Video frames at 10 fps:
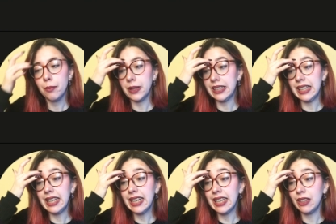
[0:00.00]
But
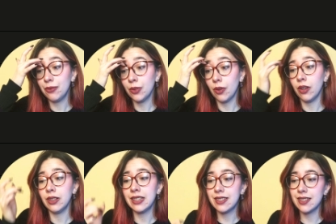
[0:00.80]
here, if you
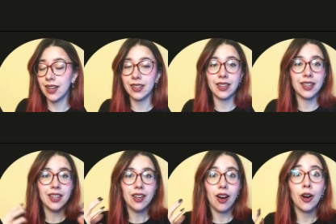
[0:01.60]
only study
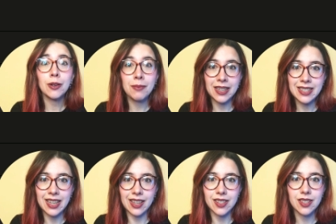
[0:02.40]
on
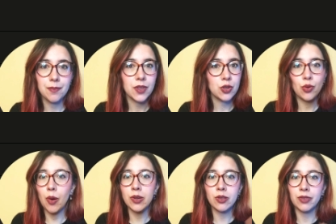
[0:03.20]
Mondays, 2
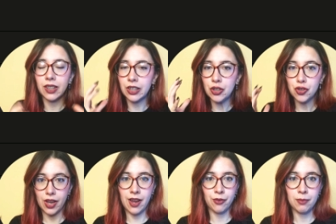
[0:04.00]
hours of English
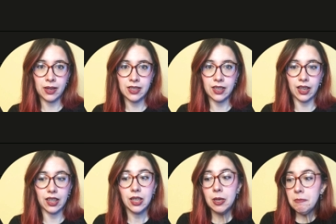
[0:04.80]
every
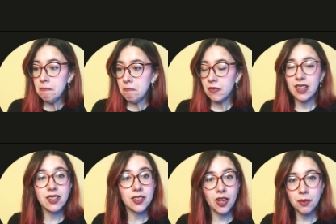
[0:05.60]
Monday,
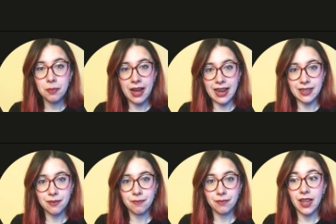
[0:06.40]
it's not bad.
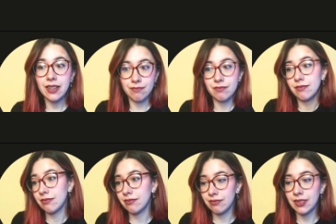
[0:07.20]
And
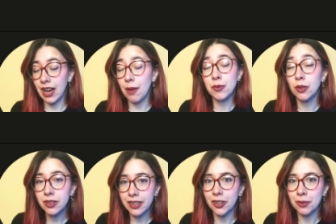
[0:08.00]

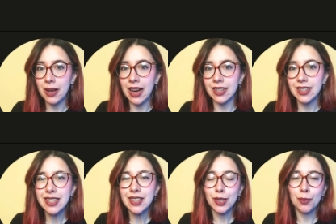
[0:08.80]
absolutely not bad.
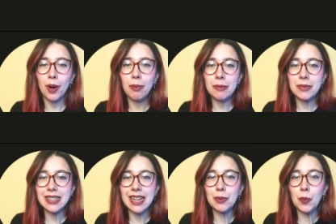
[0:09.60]
The problem is
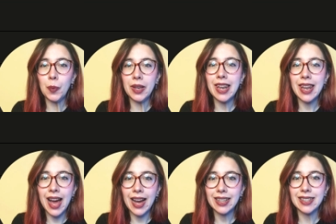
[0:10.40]
that we
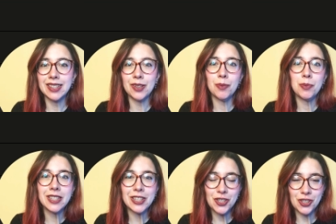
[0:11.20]
lack the
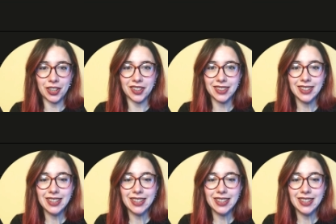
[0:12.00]
repetition.